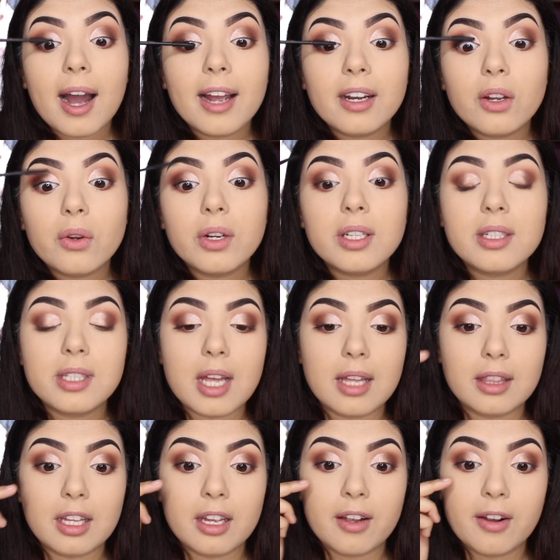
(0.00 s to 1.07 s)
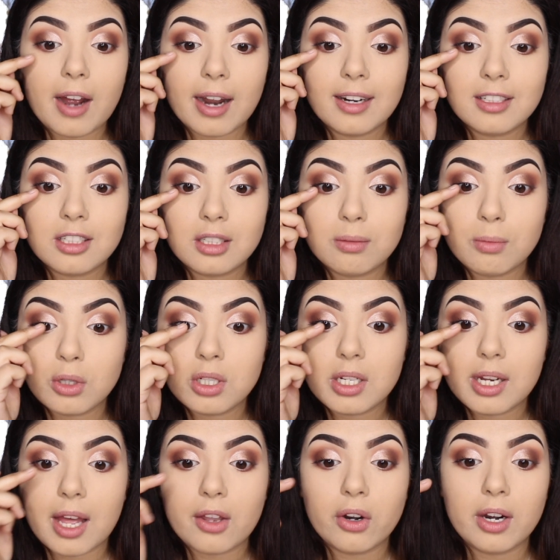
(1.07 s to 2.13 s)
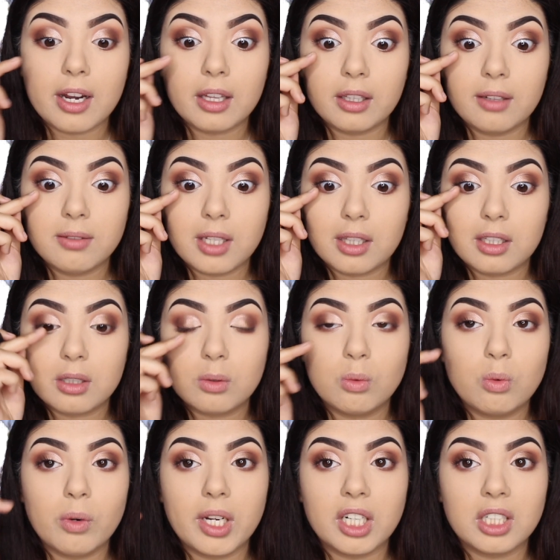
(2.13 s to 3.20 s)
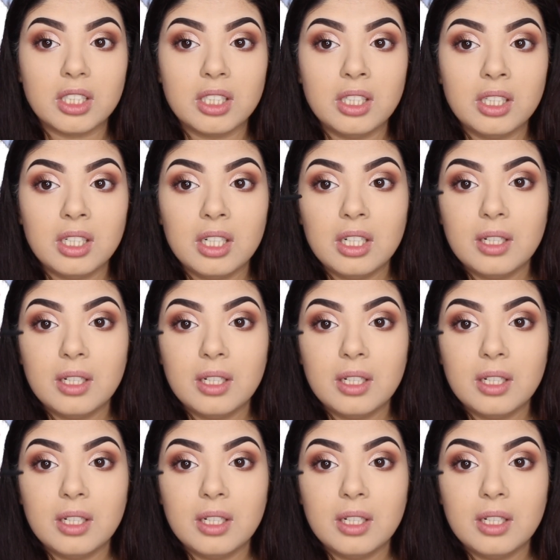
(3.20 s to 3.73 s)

I noticed that they kind of smush together and it leaves like this weird